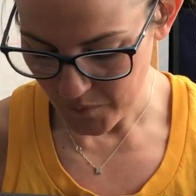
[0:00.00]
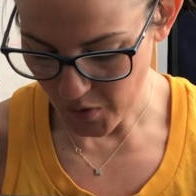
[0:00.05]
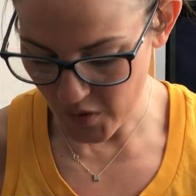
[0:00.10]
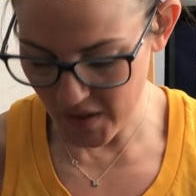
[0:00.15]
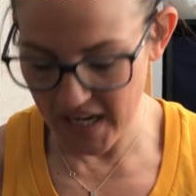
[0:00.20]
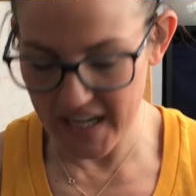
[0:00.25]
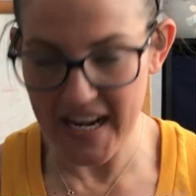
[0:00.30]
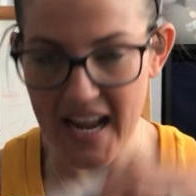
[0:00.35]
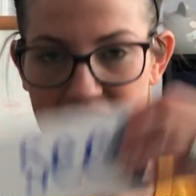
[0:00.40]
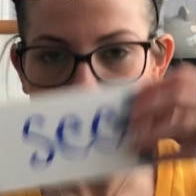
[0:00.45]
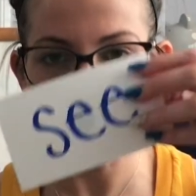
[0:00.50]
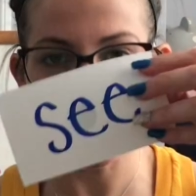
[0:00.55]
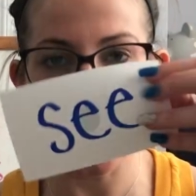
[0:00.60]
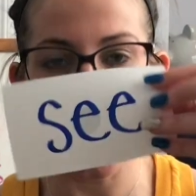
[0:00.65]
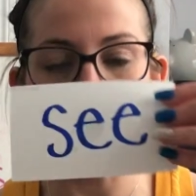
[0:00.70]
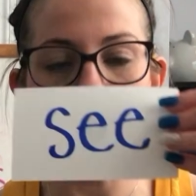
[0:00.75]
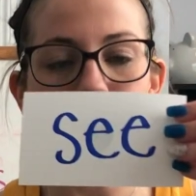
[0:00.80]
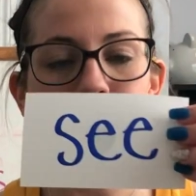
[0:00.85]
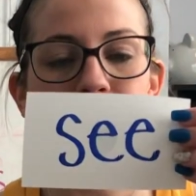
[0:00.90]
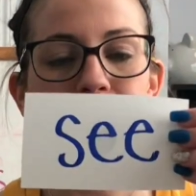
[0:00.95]
Okay, next
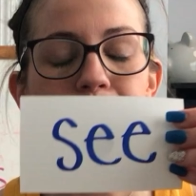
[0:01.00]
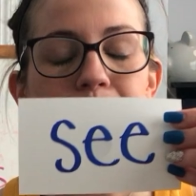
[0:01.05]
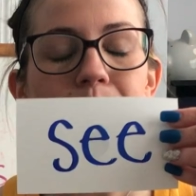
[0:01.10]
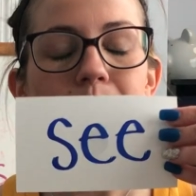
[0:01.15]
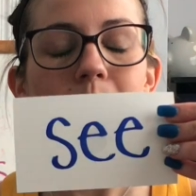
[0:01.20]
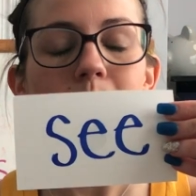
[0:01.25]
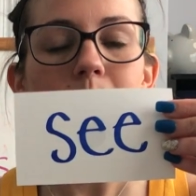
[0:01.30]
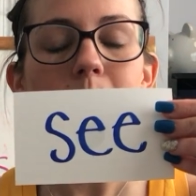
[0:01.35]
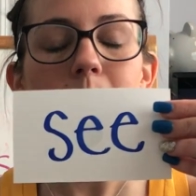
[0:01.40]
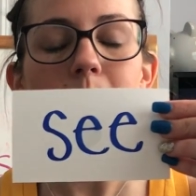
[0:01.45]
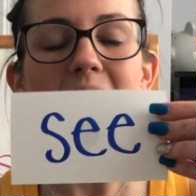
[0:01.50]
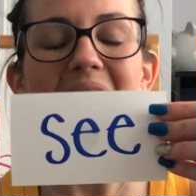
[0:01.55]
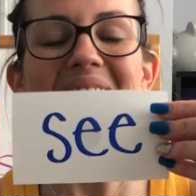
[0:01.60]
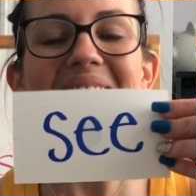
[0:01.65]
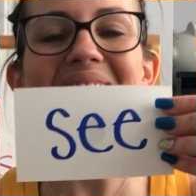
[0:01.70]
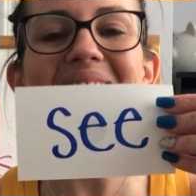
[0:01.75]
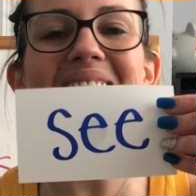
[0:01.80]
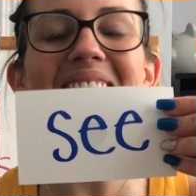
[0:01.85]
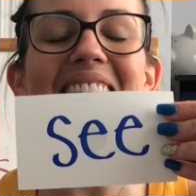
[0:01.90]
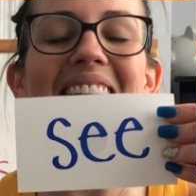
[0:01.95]
one.
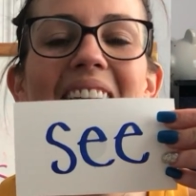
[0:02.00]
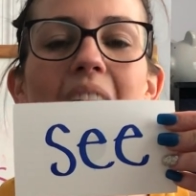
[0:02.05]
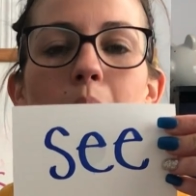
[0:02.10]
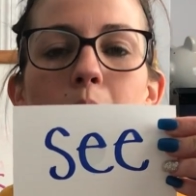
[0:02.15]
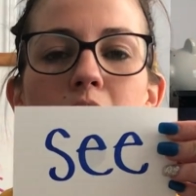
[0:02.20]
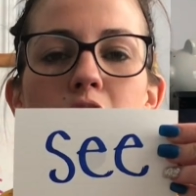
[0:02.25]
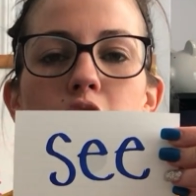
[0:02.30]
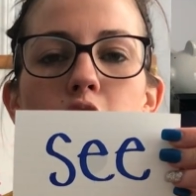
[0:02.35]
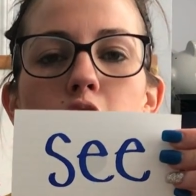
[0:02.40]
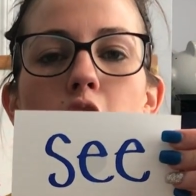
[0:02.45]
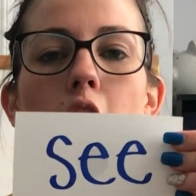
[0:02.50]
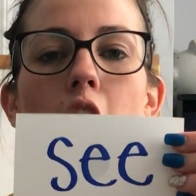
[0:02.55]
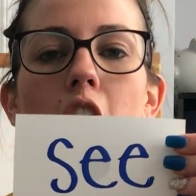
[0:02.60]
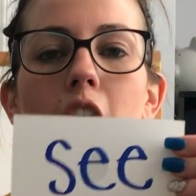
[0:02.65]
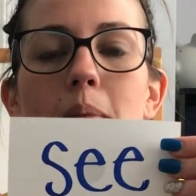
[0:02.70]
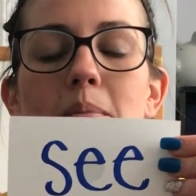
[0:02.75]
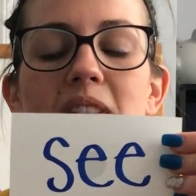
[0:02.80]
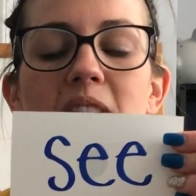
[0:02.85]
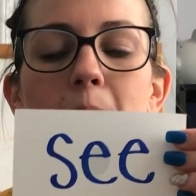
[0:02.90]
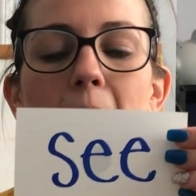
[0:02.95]
C. I want you to
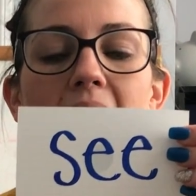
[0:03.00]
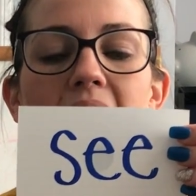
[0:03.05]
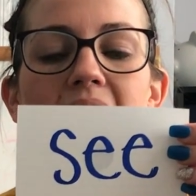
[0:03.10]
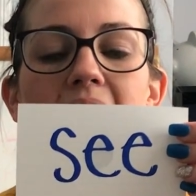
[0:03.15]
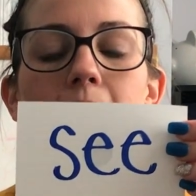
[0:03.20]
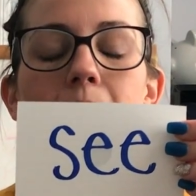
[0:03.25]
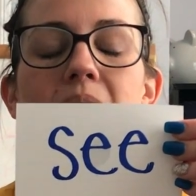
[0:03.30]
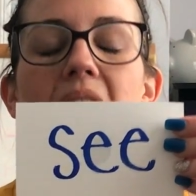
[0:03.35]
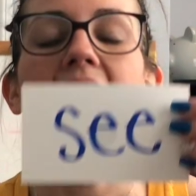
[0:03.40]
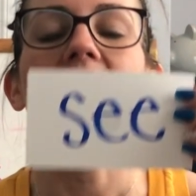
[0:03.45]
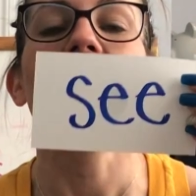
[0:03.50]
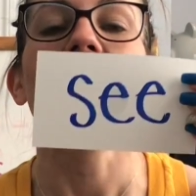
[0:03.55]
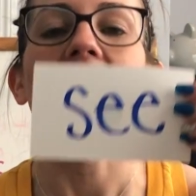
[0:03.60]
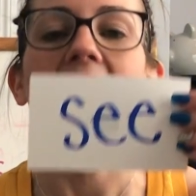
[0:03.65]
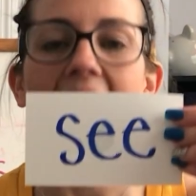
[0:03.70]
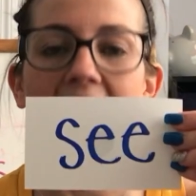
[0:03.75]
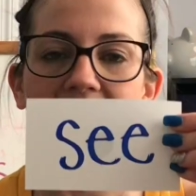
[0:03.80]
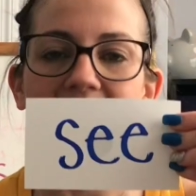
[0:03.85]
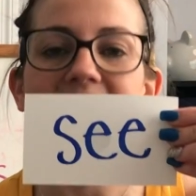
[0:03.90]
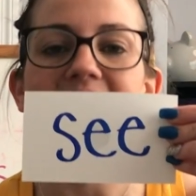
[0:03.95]
arm spell it.
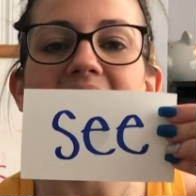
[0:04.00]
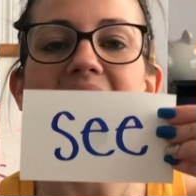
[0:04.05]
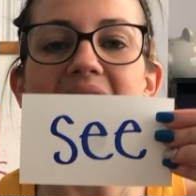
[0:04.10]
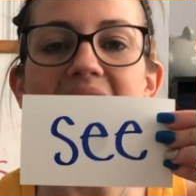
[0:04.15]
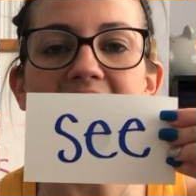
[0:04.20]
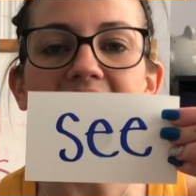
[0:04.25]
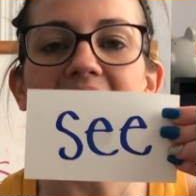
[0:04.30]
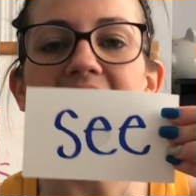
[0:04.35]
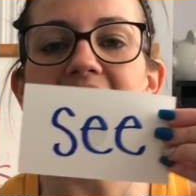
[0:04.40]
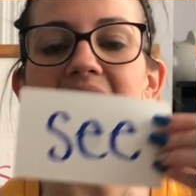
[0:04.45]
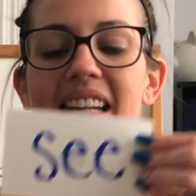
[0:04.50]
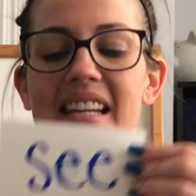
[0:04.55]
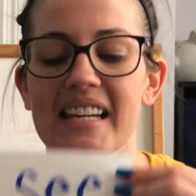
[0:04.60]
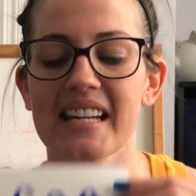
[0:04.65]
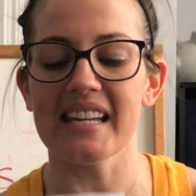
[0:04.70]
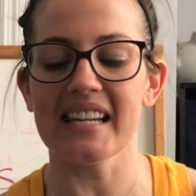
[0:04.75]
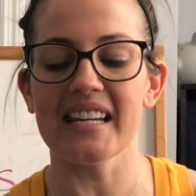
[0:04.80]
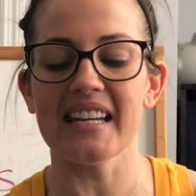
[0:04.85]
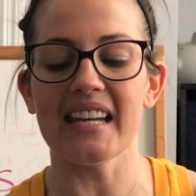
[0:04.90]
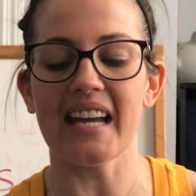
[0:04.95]

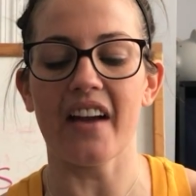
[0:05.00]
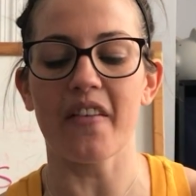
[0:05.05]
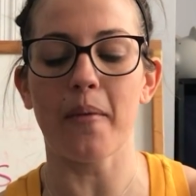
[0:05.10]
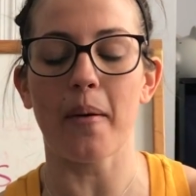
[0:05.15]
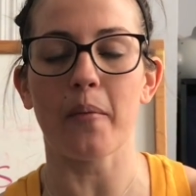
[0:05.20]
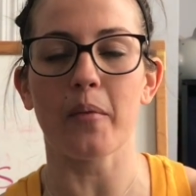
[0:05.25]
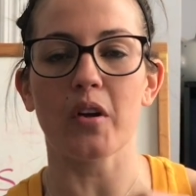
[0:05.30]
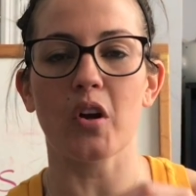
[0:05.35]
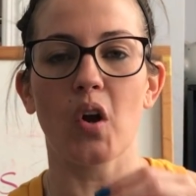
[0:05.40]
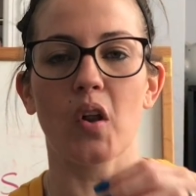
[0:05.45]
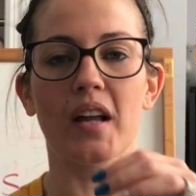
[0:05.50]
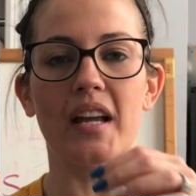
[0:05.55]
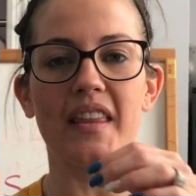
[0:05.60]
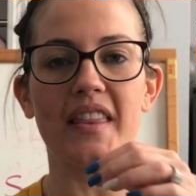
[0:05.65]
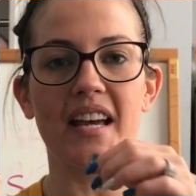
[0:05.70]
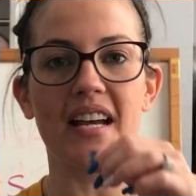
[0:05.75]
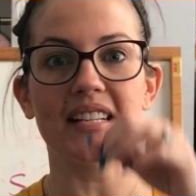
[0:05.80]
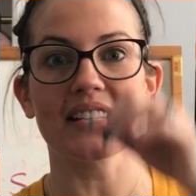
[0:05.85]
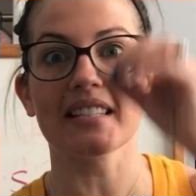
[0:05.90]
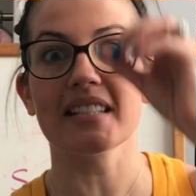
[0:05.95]
S-E-E. And remember, we go like
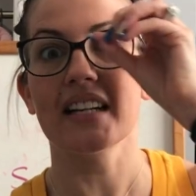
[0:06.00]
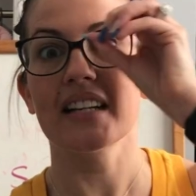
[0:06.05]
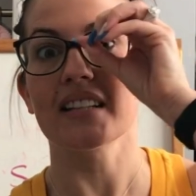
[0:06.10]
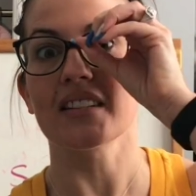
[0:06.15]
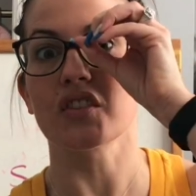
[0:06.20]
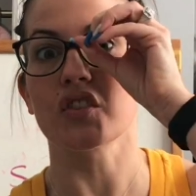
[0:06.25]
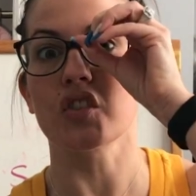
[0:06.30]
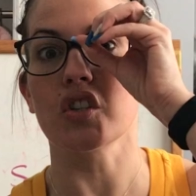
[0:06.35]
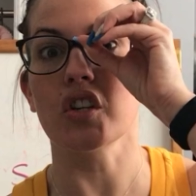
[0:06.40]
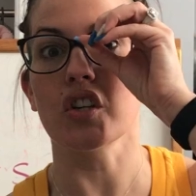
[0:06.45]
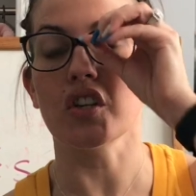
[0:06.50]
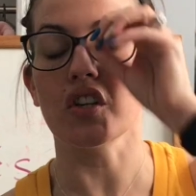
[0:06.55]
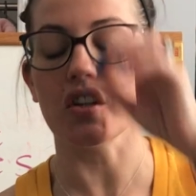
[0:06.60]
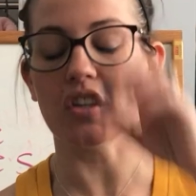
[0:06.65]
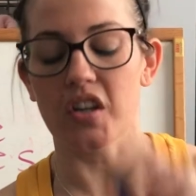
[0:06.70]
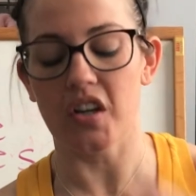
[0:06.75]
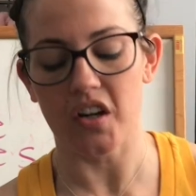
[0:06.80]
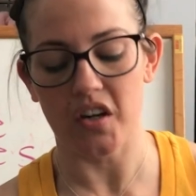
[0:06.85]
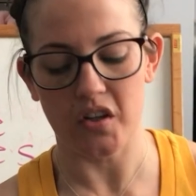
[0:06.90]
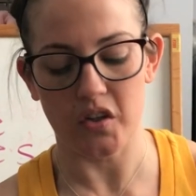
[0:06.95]
this.
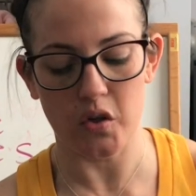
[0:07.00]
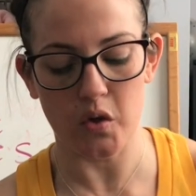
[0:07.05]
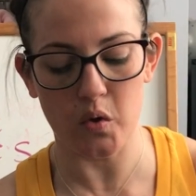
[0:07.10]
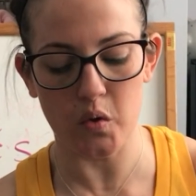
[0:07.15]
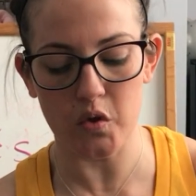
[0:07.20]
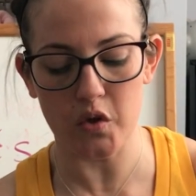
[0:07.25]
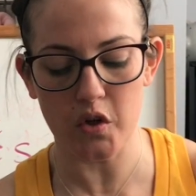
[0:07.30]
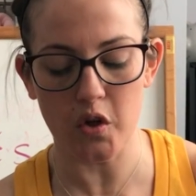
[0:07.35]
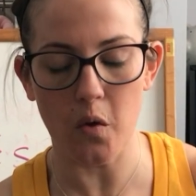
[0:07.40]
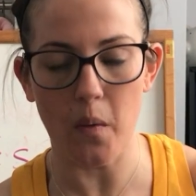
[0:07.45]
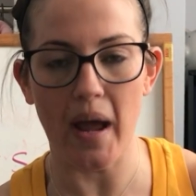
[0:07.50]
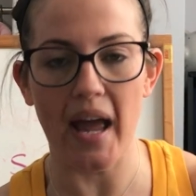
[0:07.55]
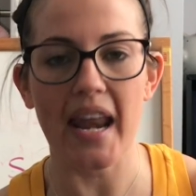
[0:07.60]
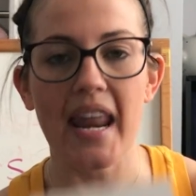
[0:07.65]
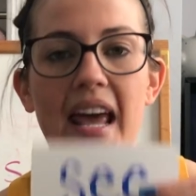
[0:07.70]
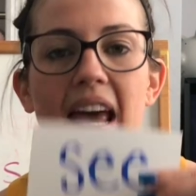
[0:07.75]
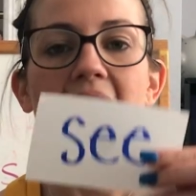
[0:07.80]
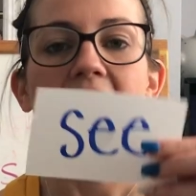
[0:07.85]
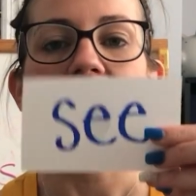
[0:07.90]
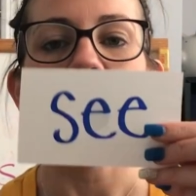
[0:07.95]
C. You do it.
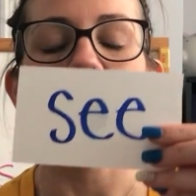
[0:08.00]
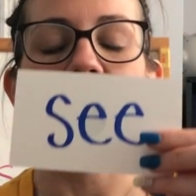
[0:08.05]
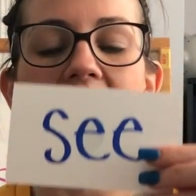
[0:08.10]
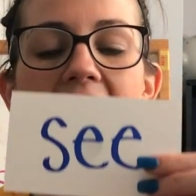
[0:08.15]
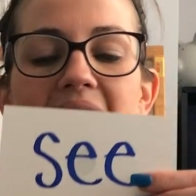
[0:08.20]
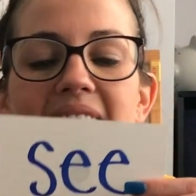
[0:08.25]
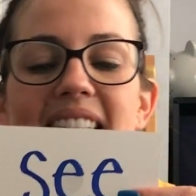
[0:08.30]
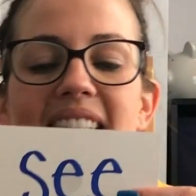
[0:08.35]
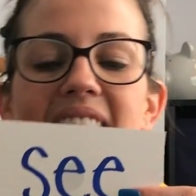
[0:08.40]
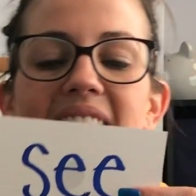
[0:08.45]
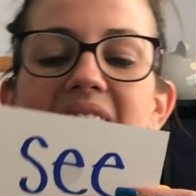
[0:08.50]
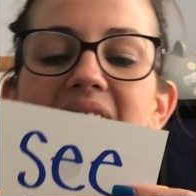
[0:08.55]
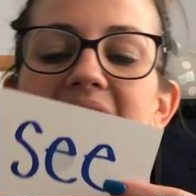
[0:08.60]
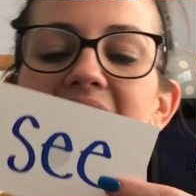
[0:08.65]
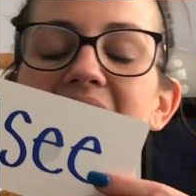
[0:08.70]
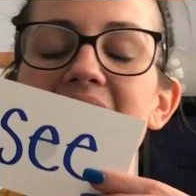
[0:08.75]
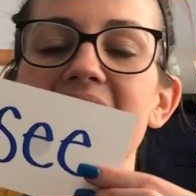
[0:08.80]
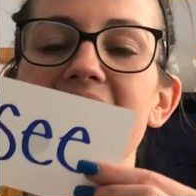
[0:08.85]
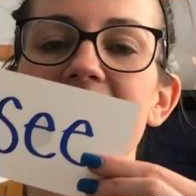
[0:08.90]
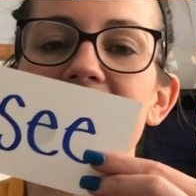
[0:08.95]

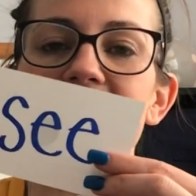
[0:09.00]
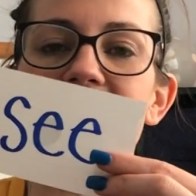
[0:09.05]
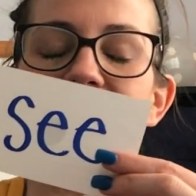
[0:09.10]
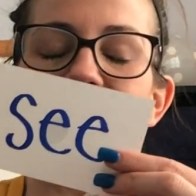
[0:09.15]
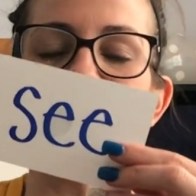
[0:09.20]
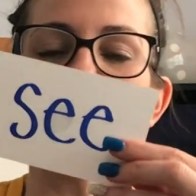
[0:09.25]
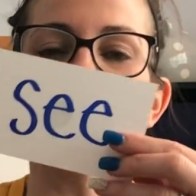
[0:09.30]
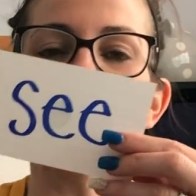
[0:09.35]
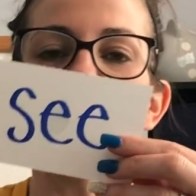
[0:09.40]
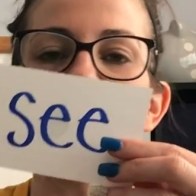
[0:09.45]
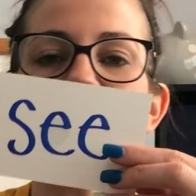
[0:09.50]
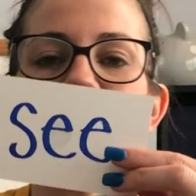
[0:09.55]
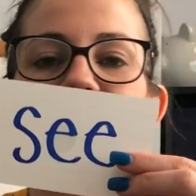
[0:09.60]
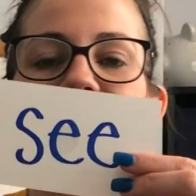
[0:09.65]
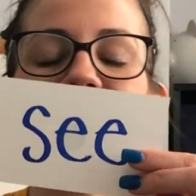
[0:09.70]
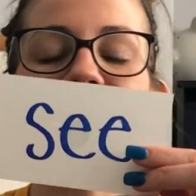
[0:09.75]
S-E-E-C.